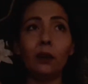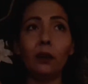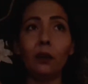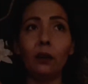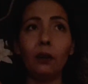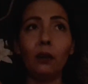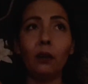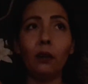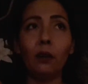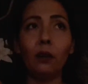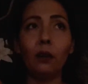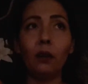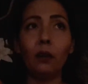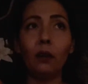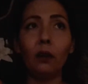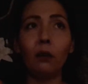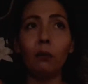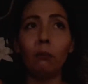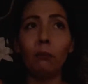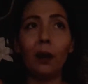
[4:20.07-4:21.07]

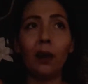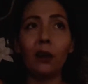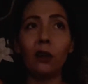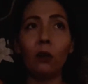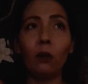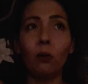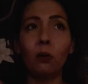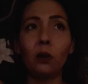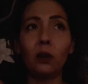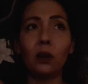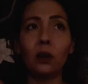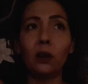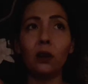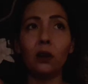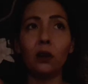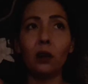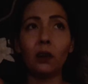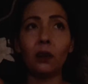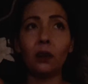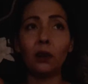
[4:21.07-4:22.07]
My daughter,
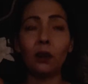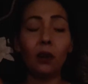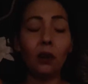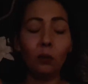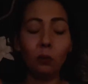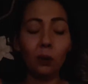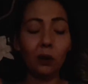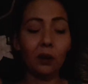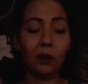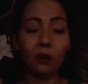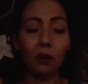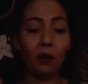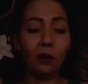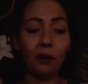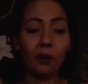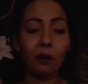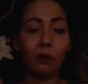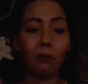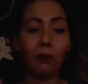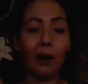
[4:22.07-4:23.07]
it was on
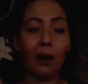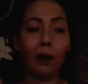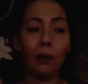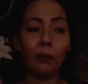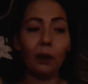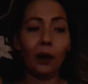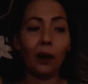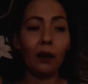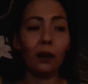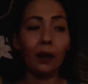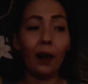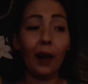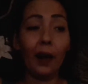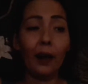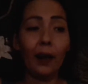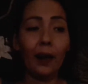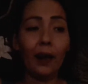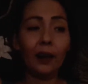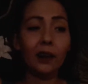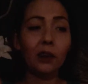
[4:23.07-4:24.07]
the ground, and I
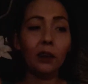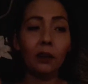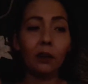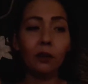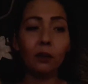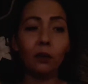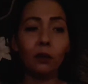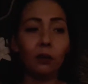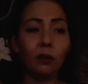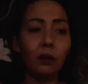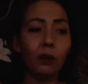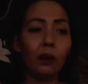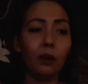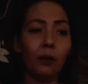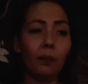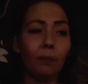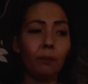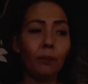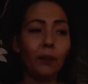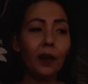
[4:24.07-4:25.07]
actually
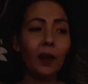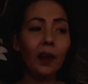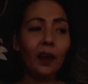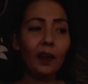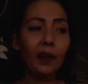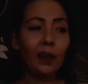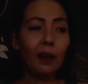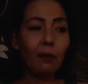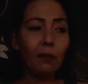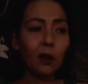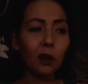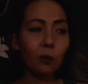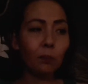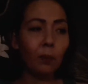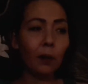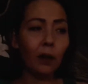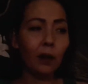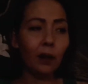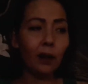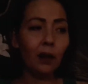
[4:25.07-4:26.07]
couldn't. There was
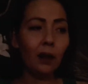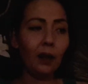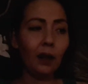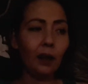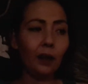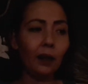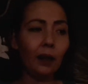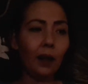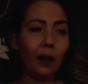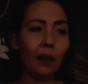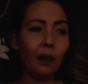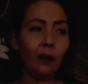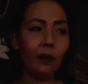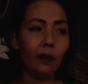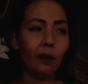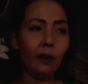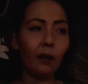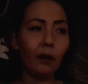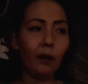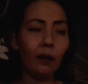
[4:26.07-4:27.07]
blood in it, and
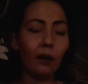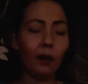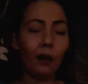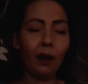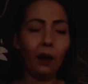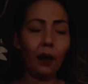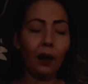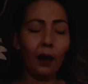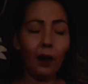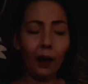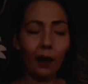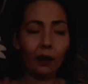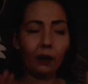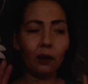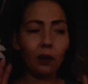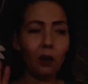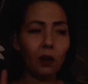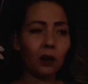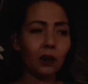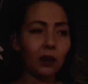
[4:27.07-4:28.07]
I had
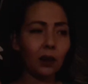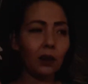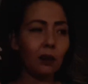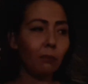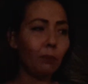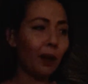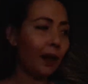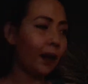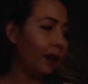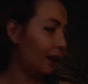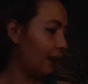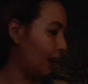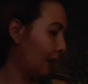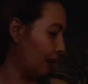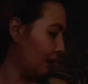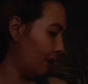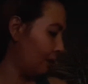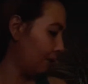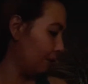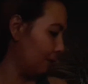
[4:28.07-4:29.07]
cuts in my hand.
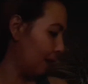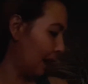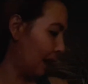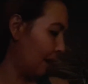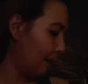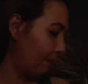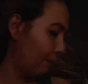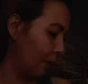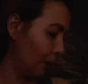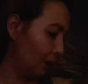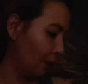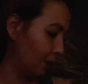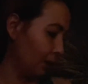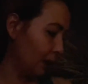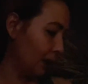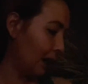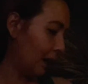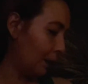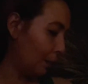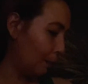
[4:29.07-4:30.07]
I often have because
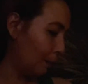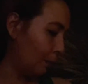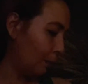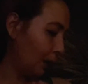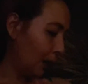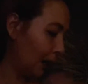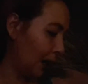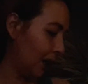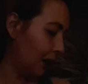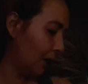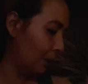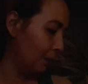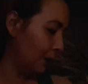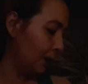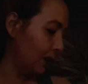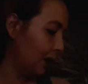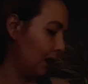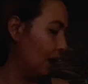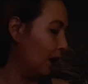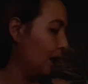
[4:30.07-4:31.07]
I'm a
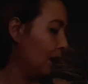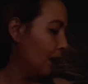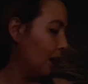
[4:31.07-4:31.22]
clumsy.